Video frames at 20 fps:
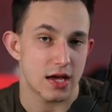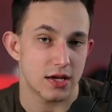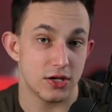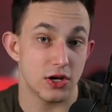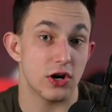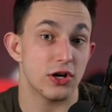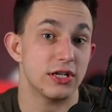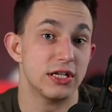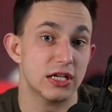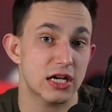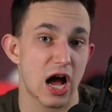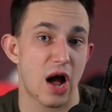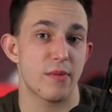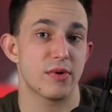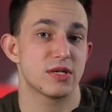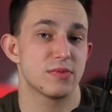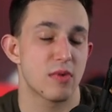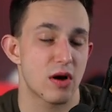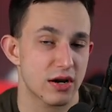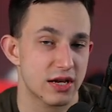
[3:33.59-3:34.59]
You're an
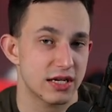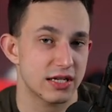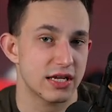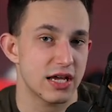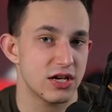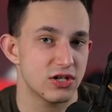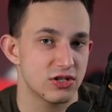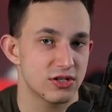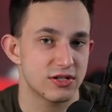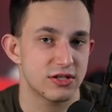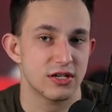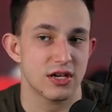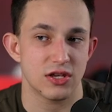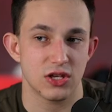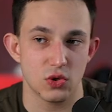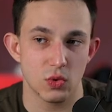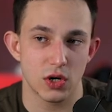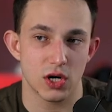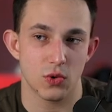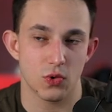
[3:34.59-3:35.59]
e-commerce marketing agency
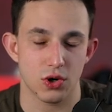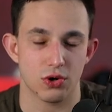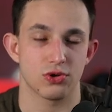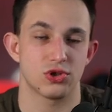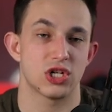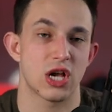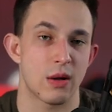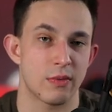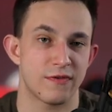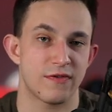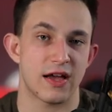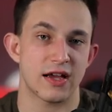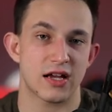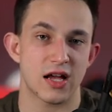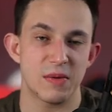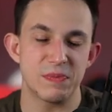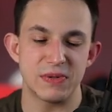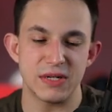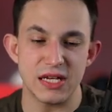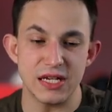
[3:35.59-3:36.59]
and you want to work with Shopify
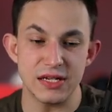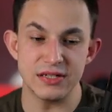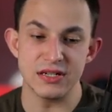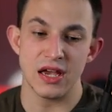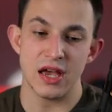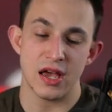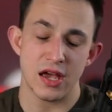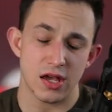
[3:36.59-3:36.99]
companies,